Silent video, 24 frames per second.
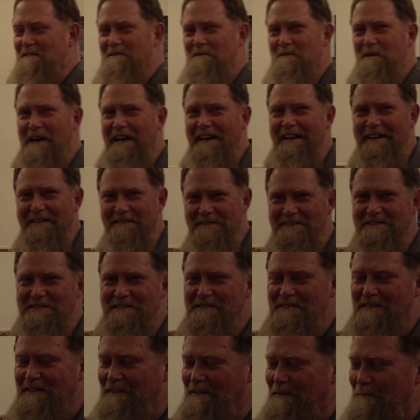The wedding was
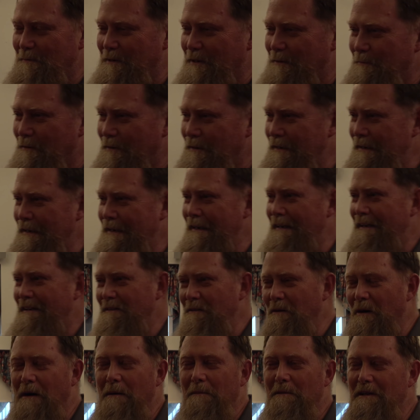200 people.
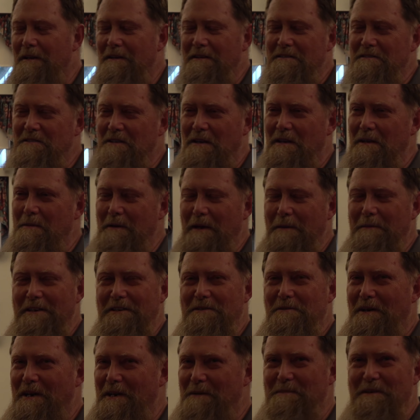Normally there's only maybe
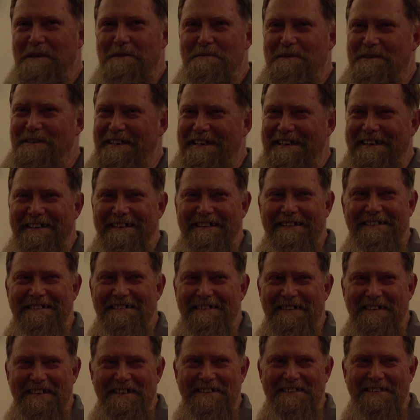20 people in here
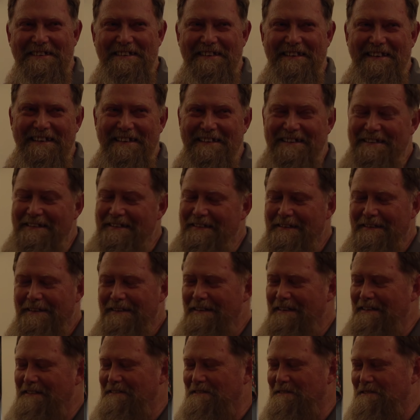on a Sunday.
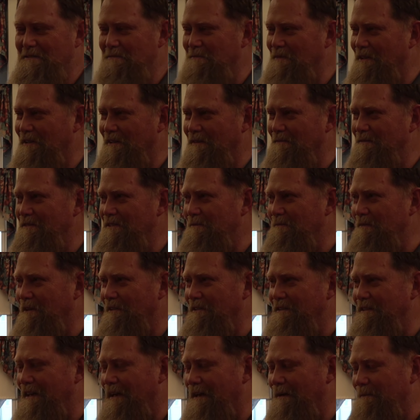It's small,
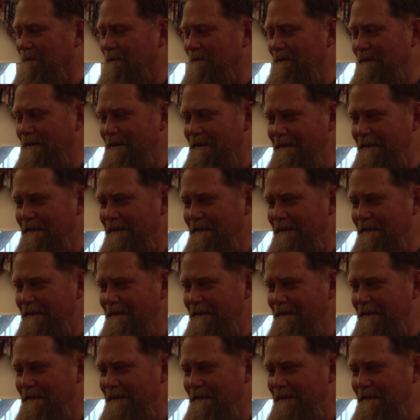small chapel.